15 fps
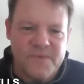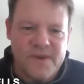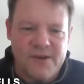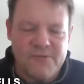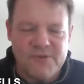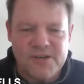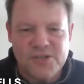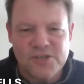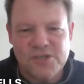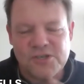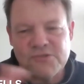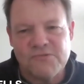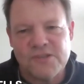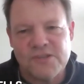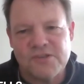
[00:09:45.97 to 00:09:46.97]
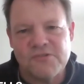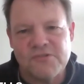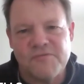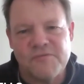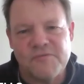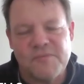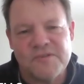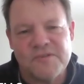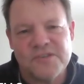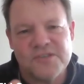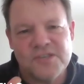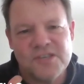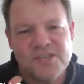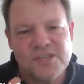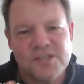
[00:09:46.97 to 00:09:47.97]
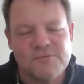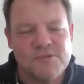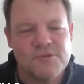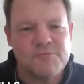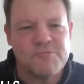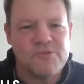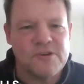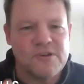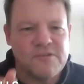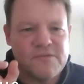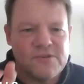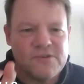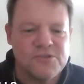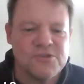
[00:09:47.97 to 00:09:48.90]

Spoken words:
I want to share with you from a systems point of view,